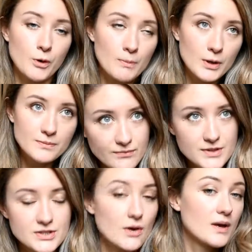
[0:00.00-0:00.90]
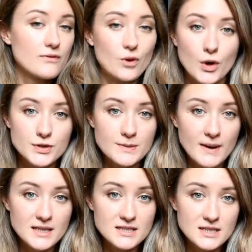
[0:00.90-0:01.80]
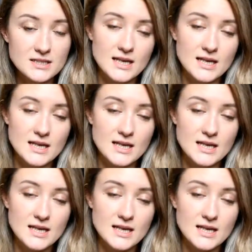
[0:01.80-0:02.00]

problem. So if you're constipated,